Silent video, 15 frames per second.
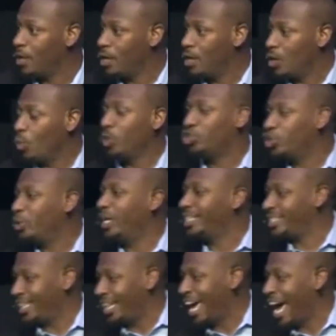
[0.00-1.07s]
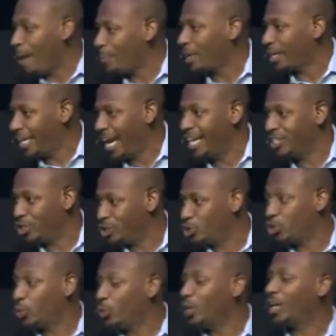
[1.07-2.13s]
Once you get to the applications,
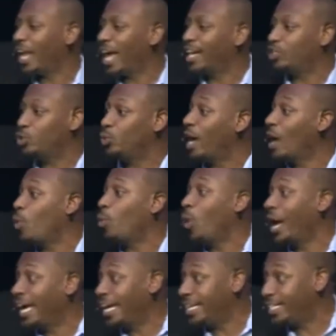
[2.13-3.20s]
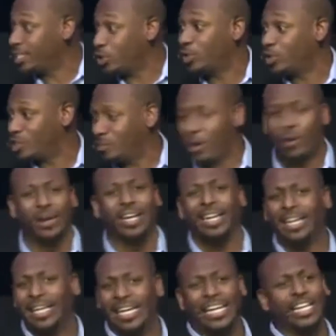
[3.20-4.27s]
you'll realize you got ways so the Spirit
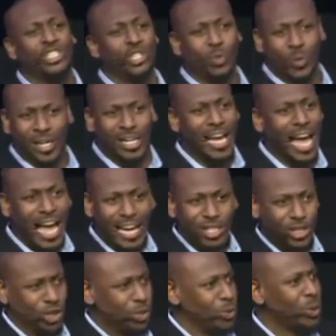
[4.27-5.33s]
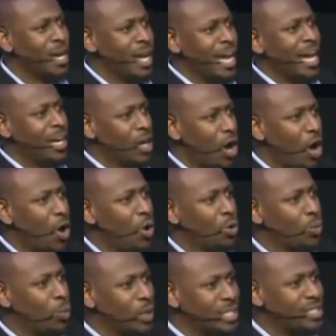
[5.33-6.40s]
can lead you and guide you in all
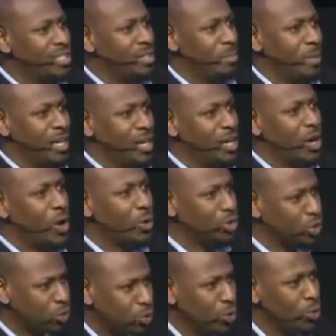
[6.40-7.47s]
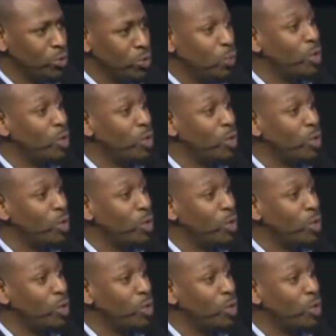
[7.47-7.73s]
wisdom and in all truth.